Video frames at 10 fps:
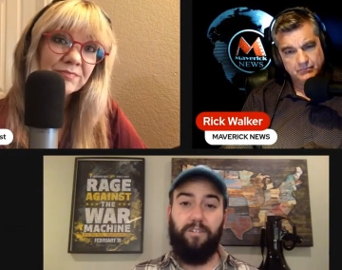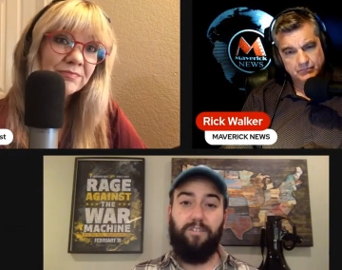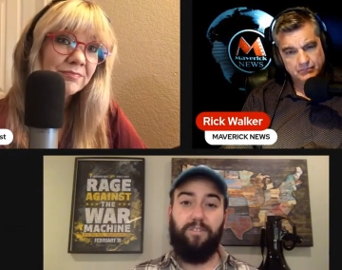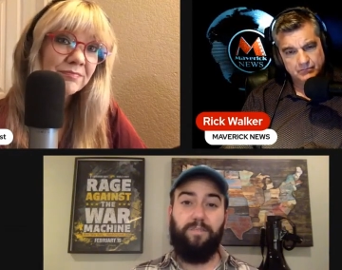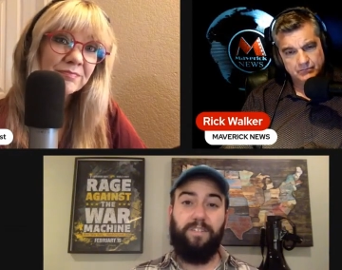
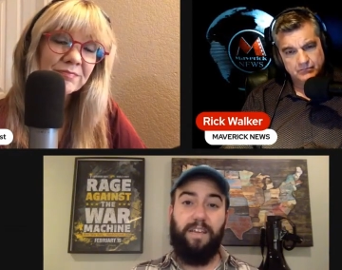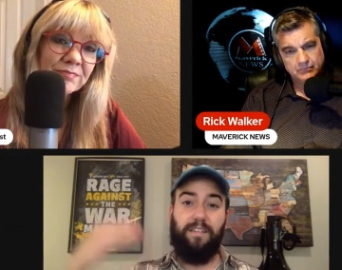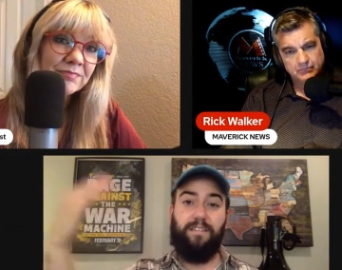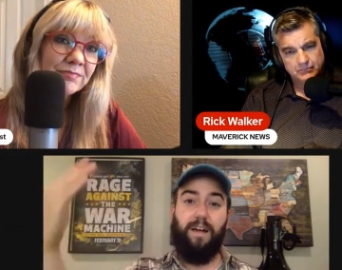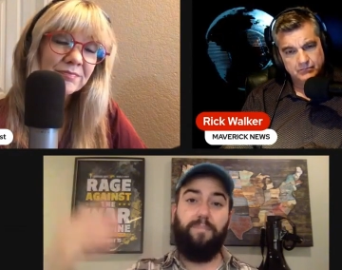Speaker 1: encouraged him to
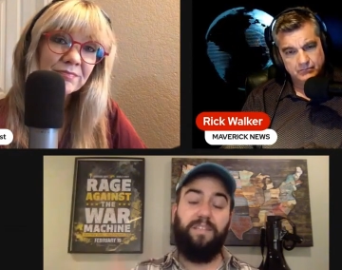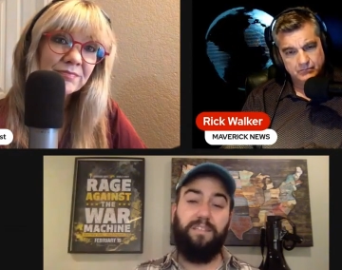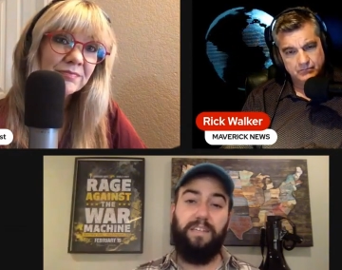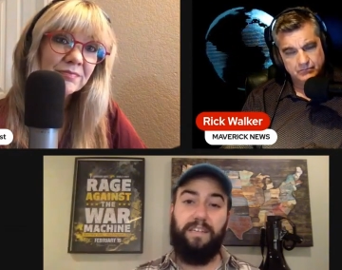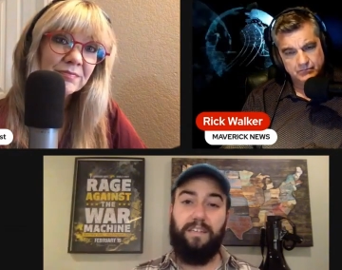take the top
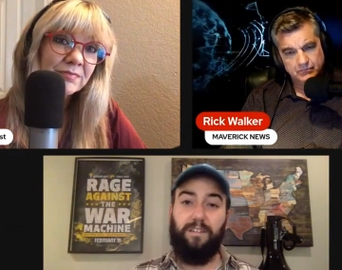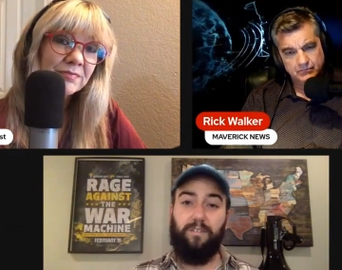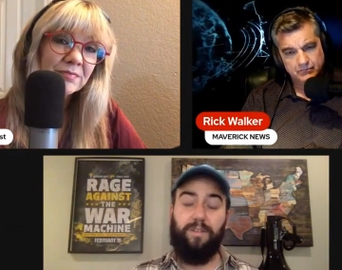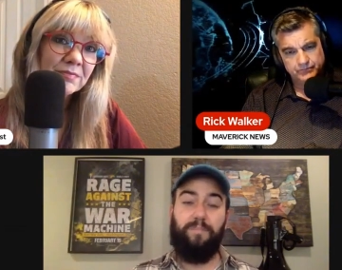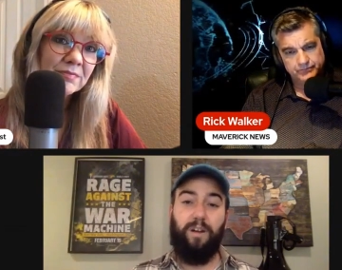of the ticket in
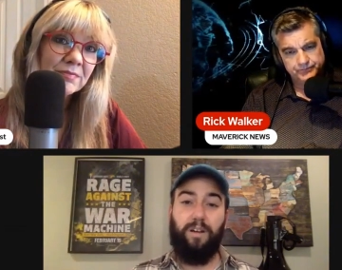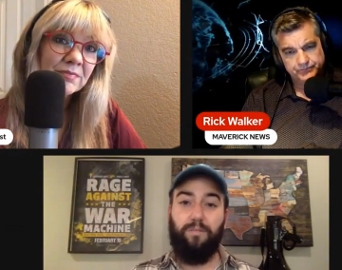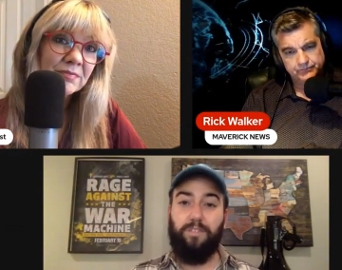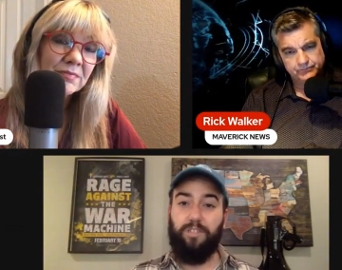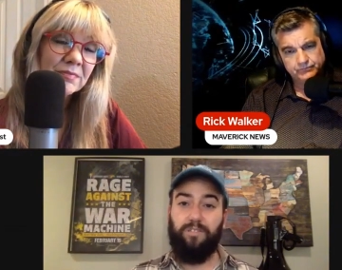the Green
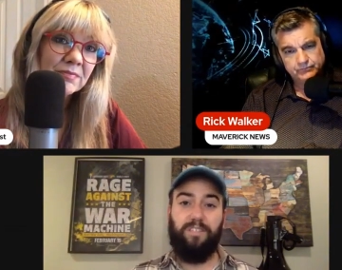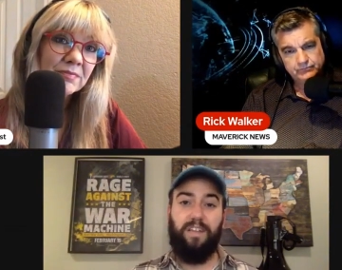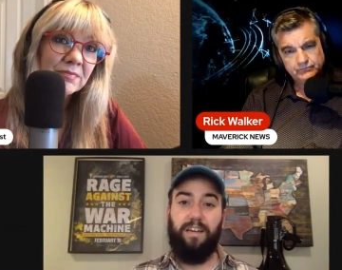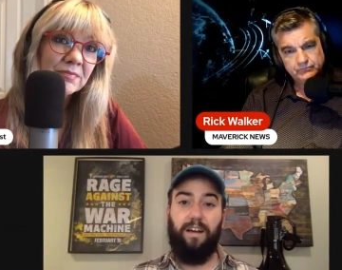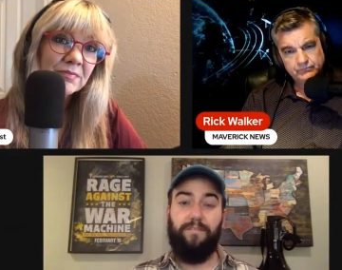Party, which Jill
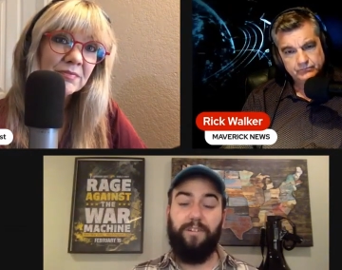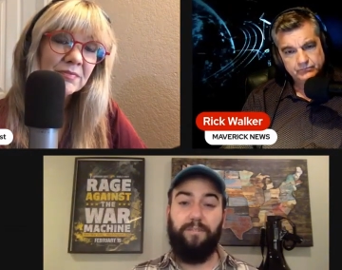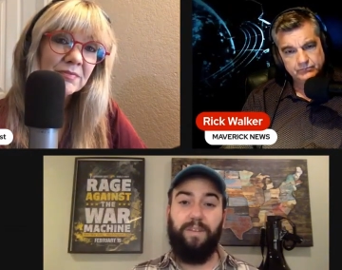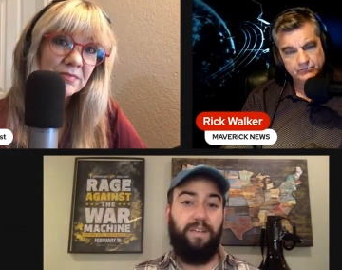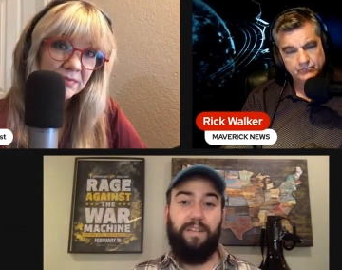Stein
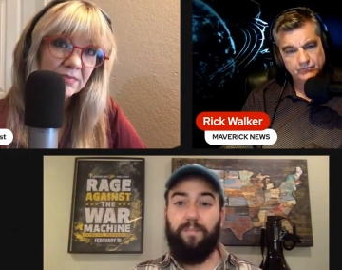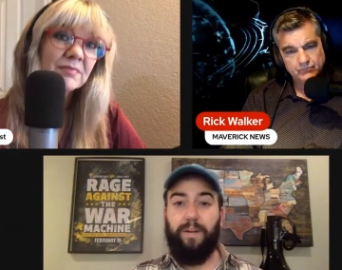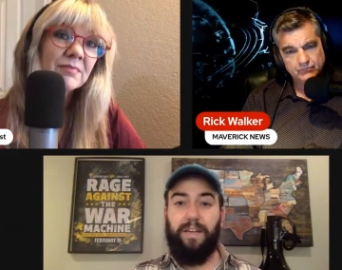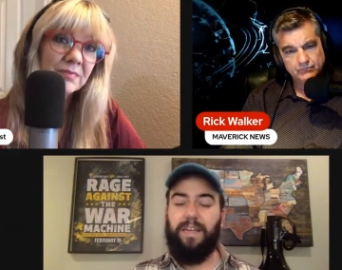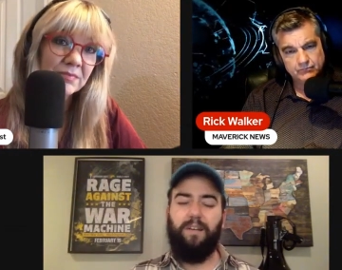offered him,
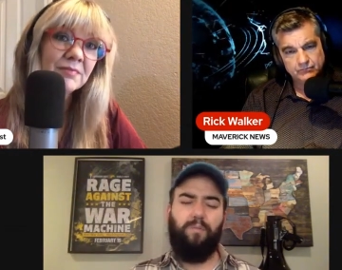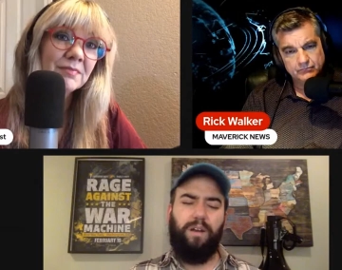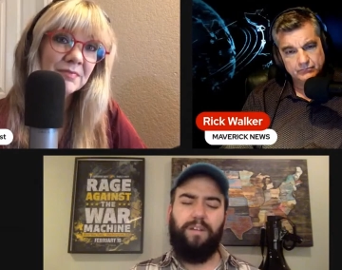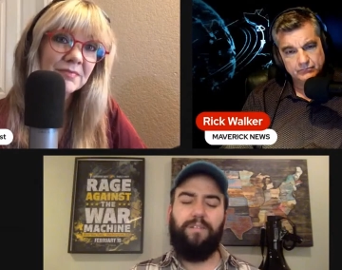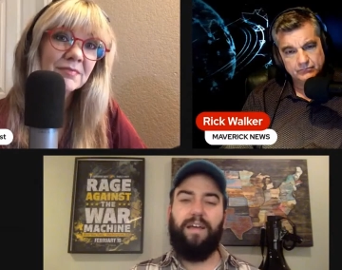but mm -hmm. he mm-hmm. didn't
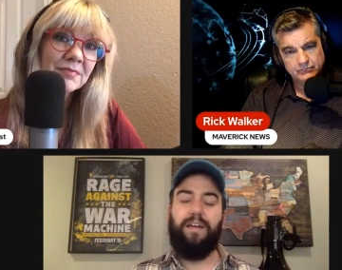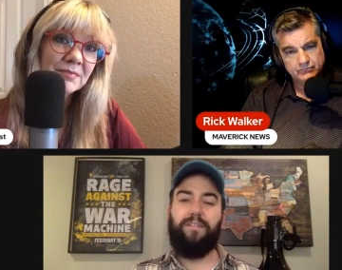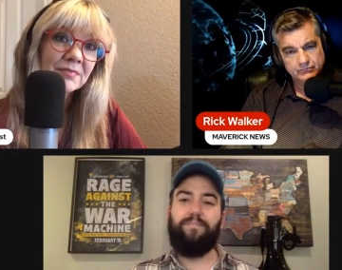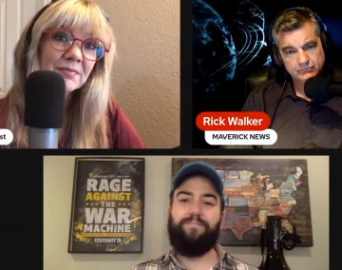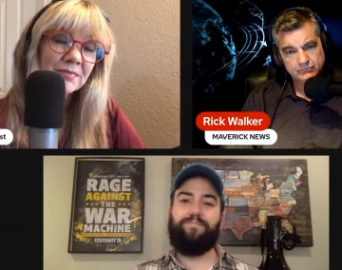want to do
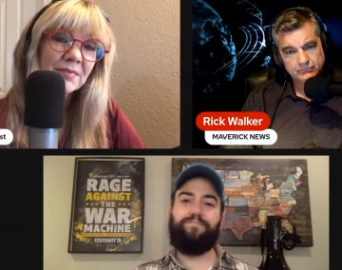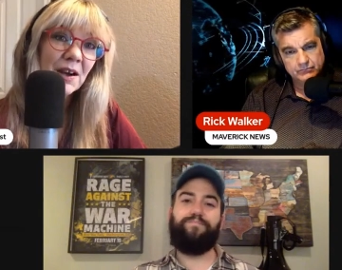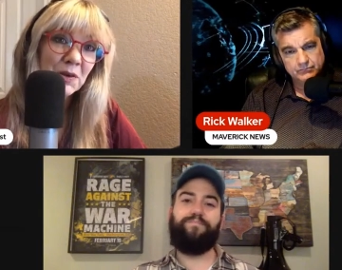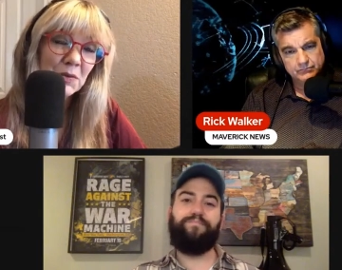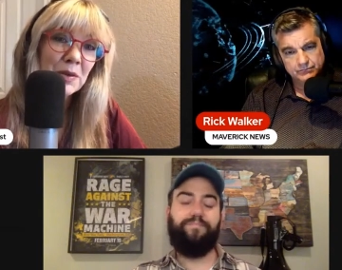that.
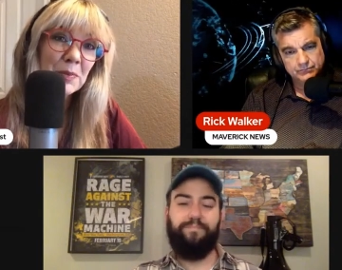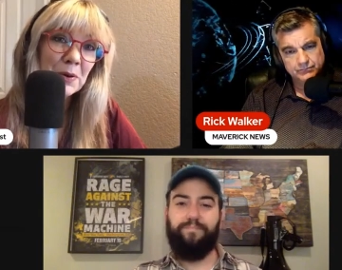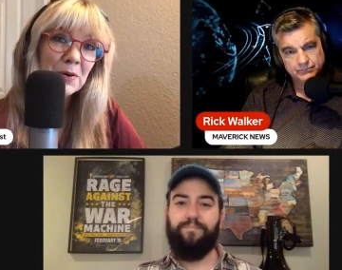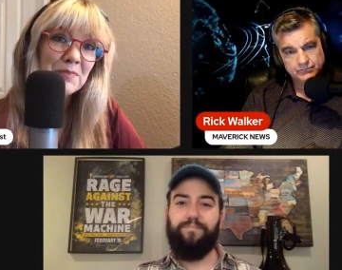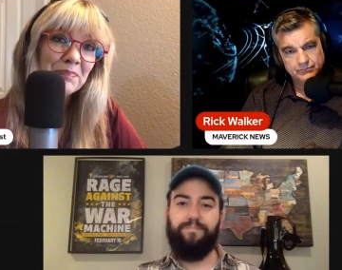
Speaker 2: I
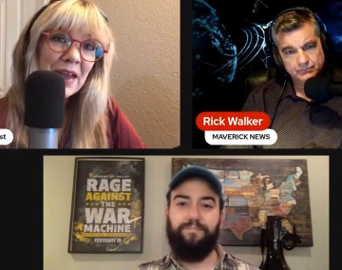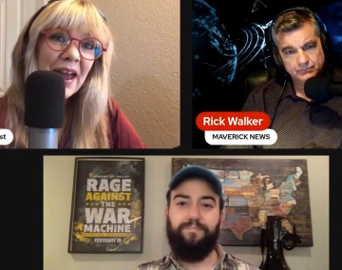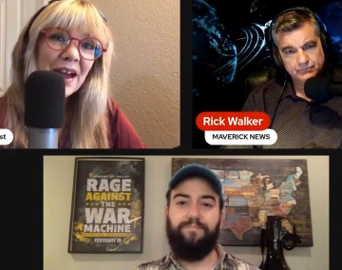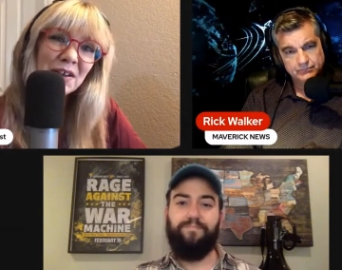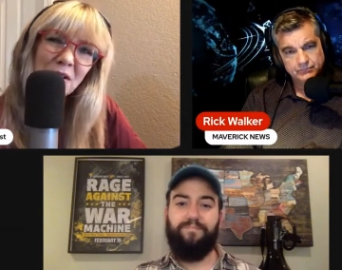remember.
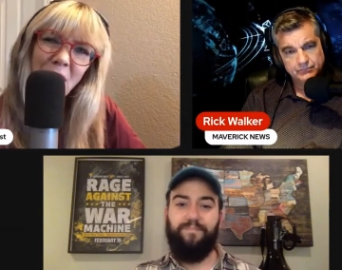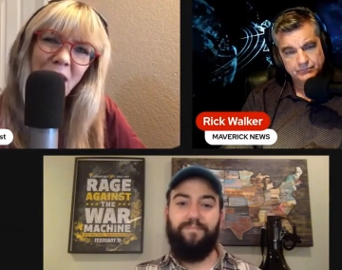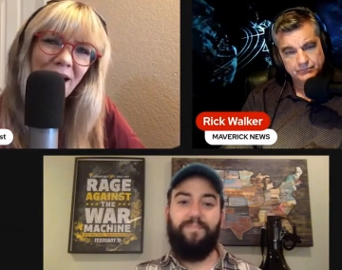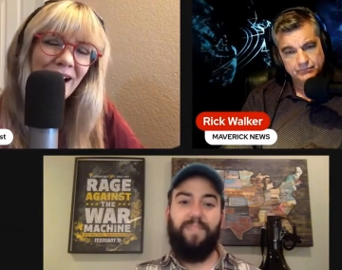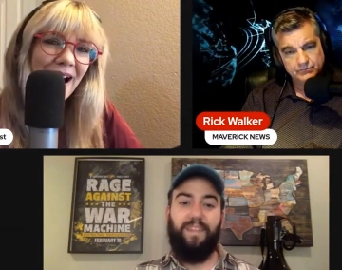And you know,
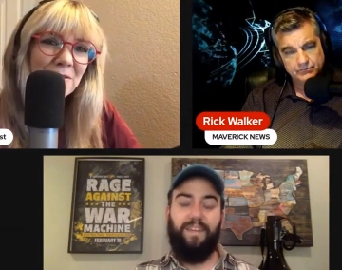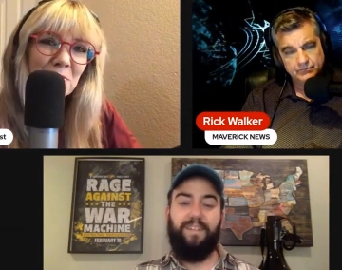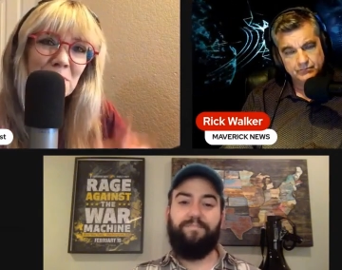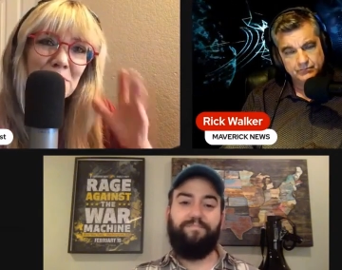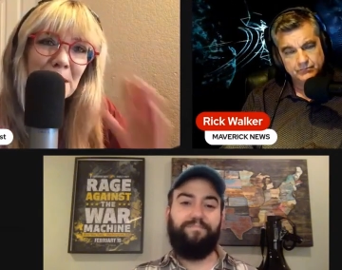I, I, mm-hmm.
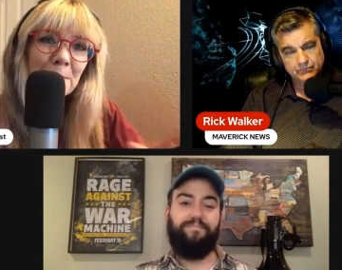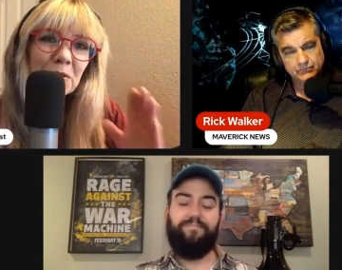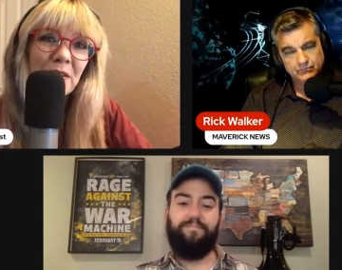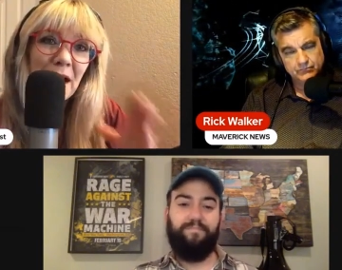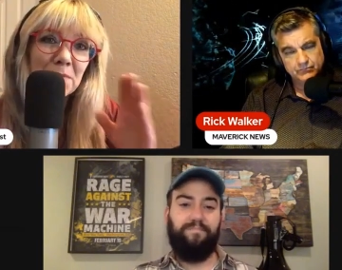
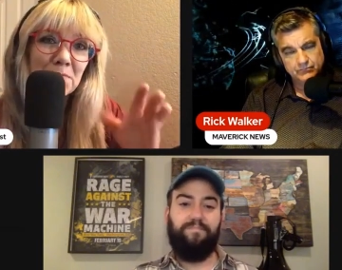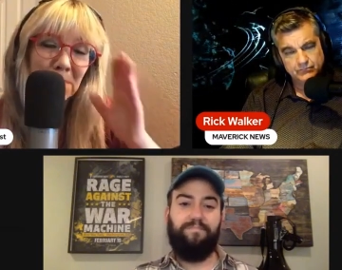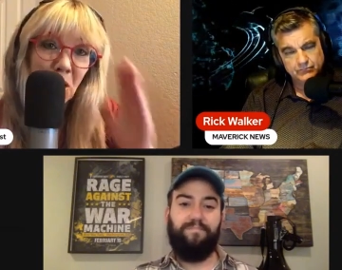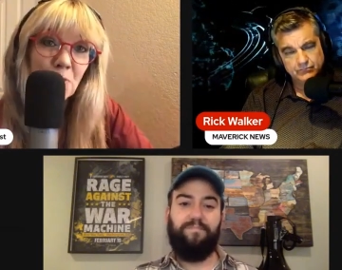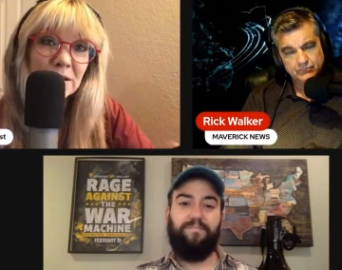remember that
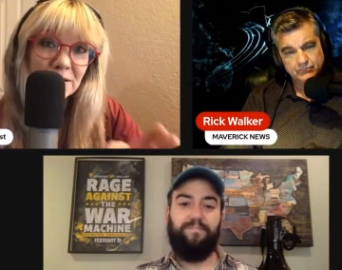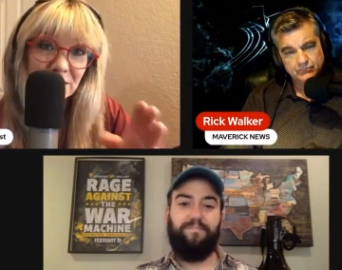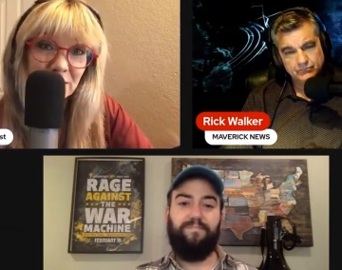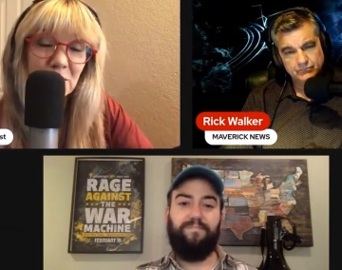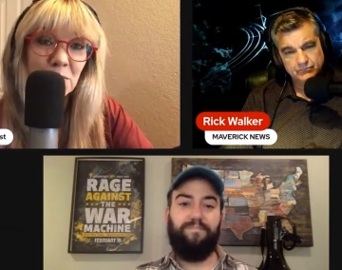moment
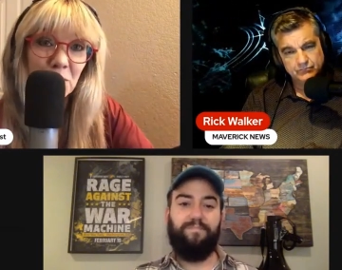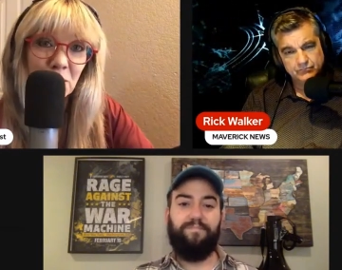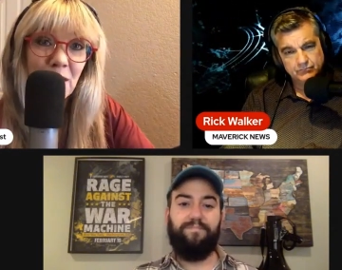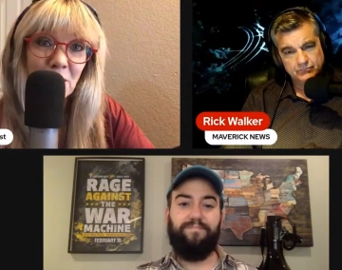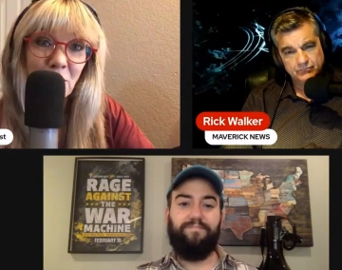
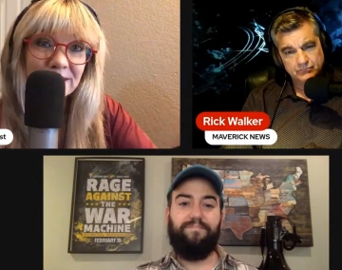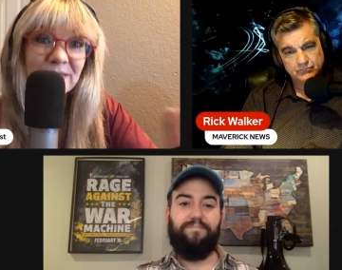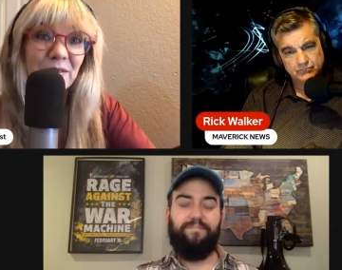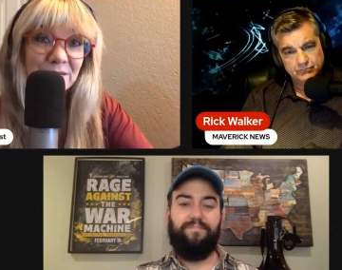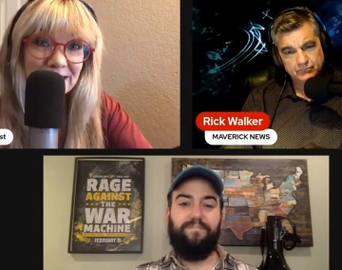too. I
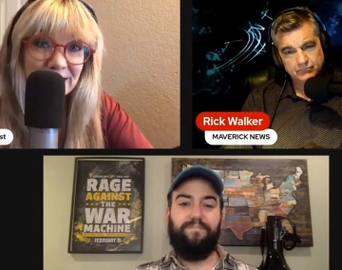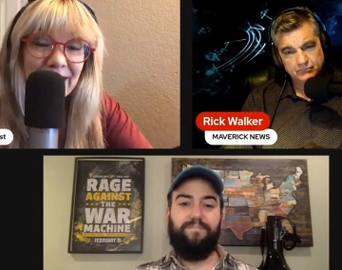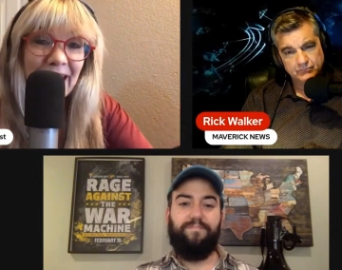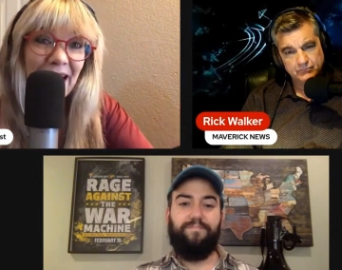wasn't in the